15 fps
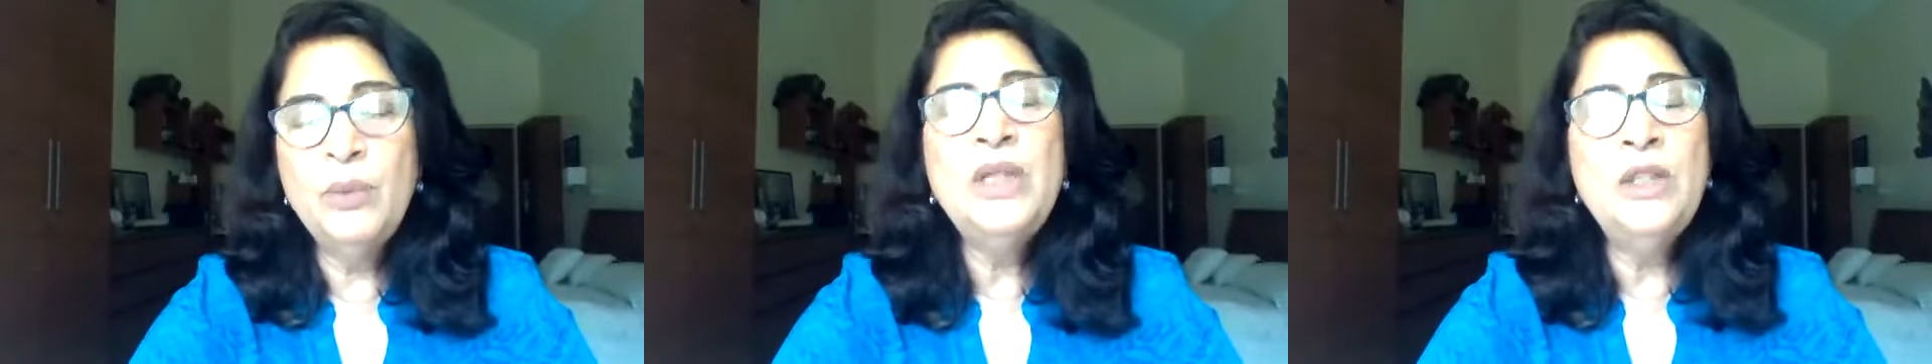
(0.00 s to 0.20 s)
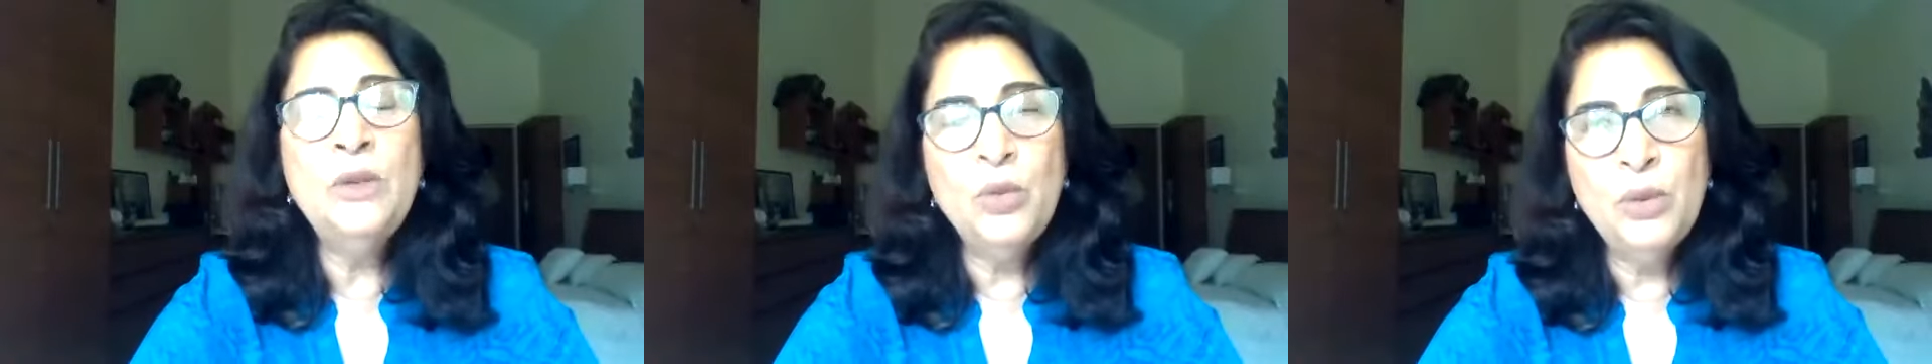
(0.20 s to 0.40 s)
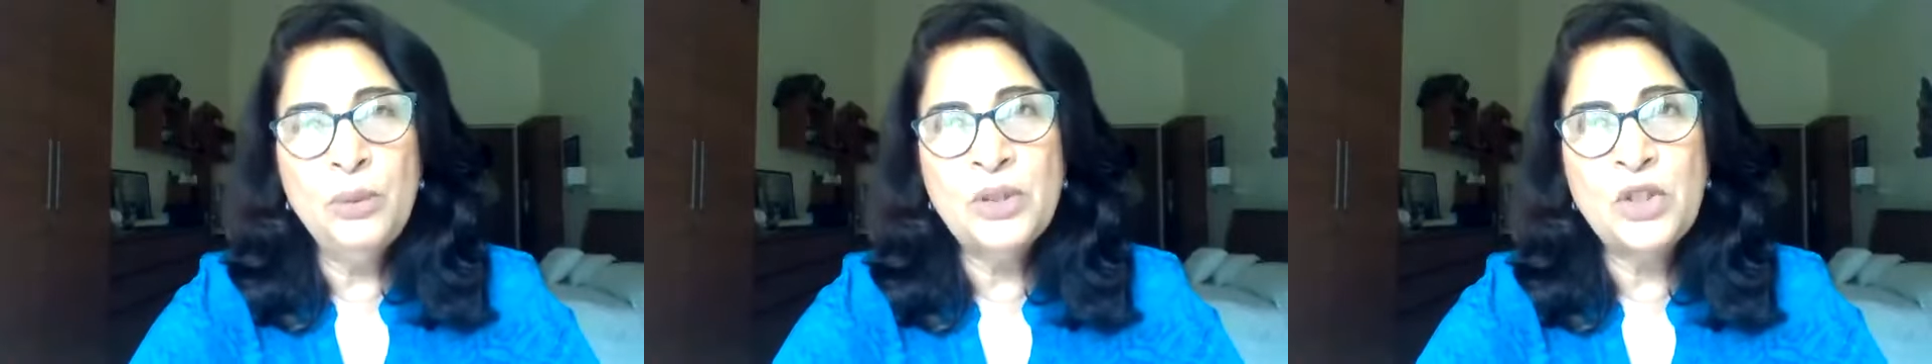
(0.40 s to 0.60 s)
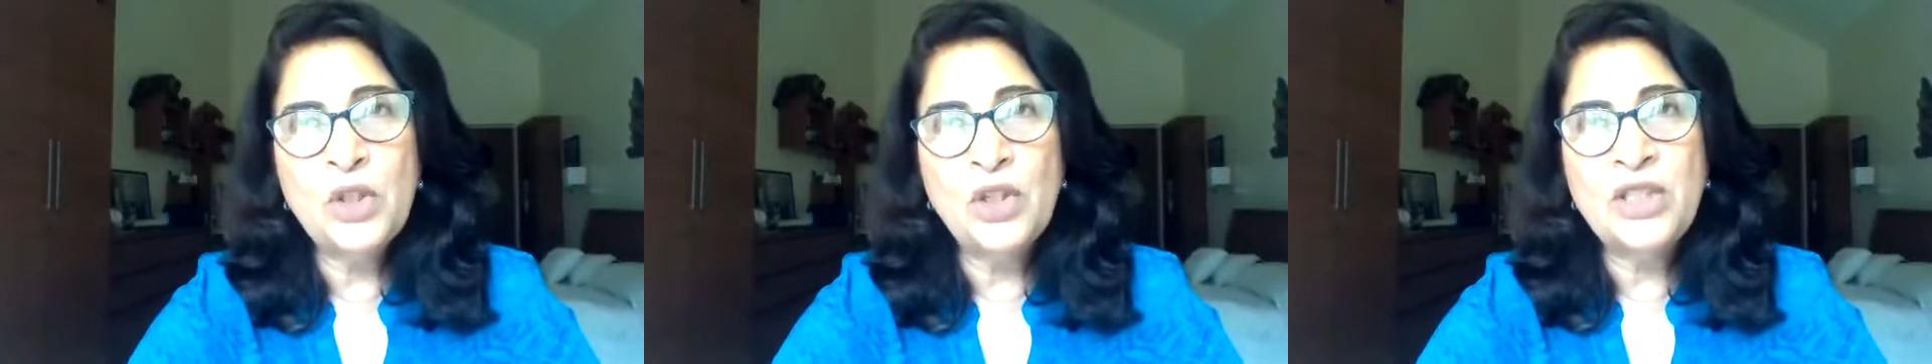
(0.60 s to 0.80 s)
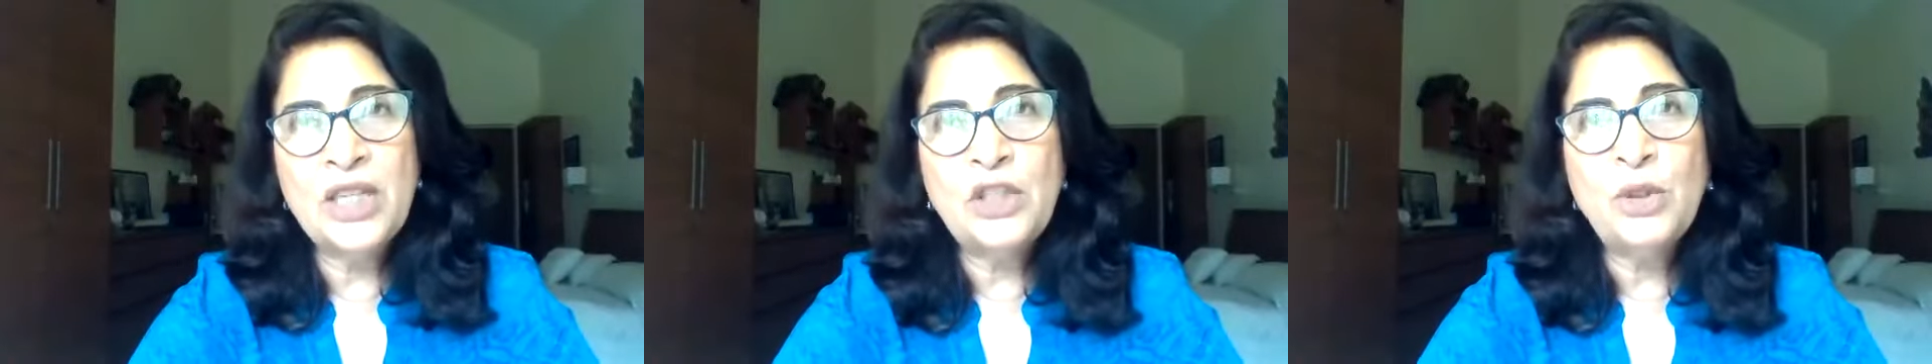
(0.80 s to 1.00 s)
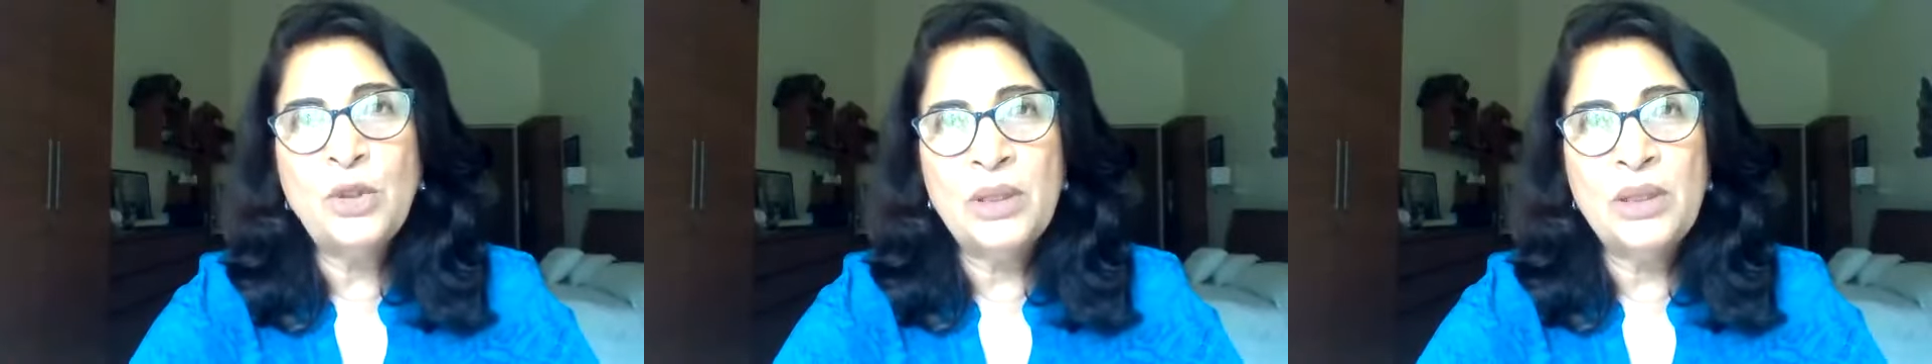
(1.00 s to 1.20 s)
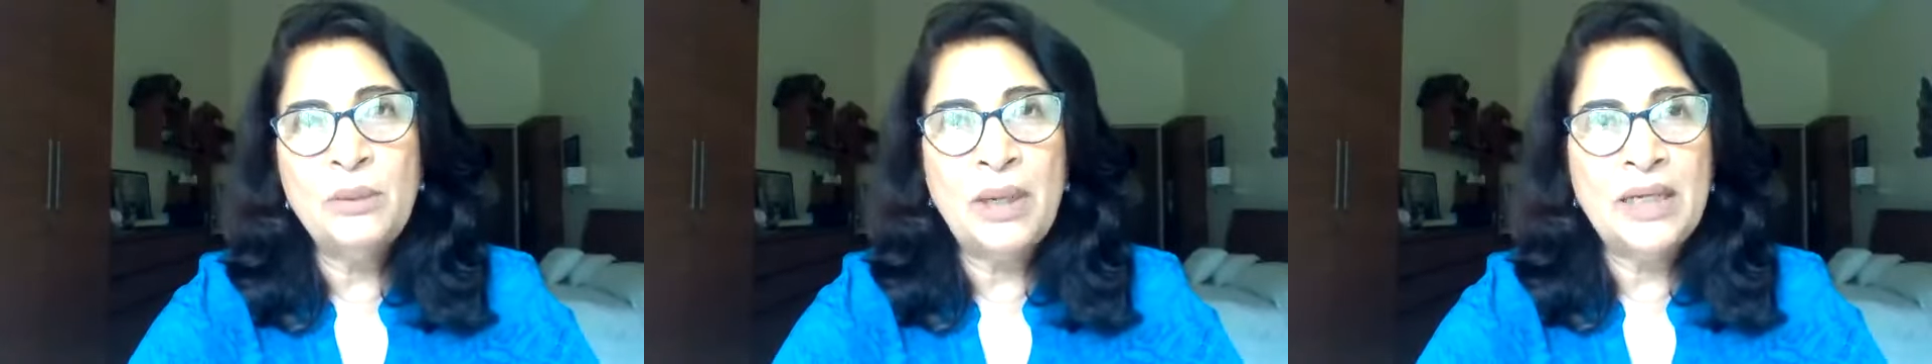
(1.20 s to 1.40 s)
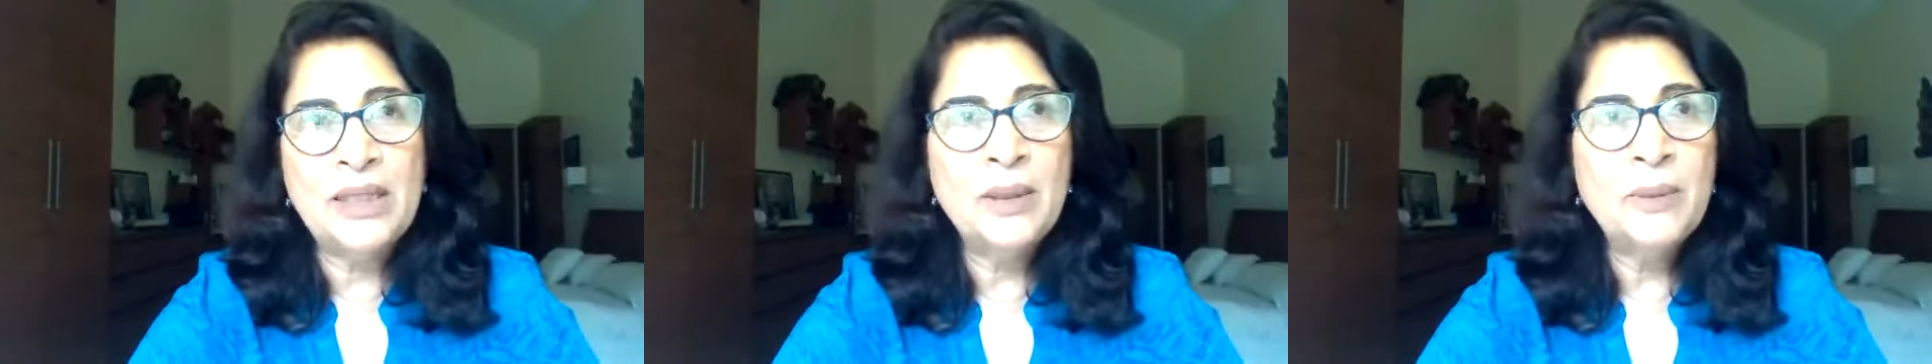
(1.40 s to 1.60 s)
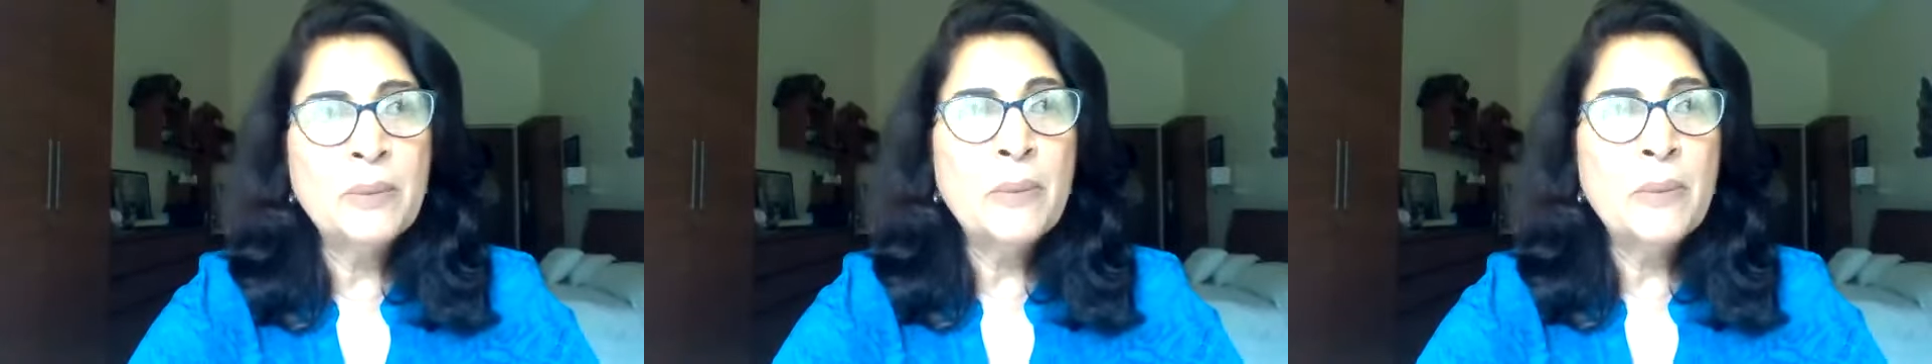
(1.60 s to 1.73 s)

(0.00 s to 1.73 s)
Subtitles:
When the womb, it's not sexual, but.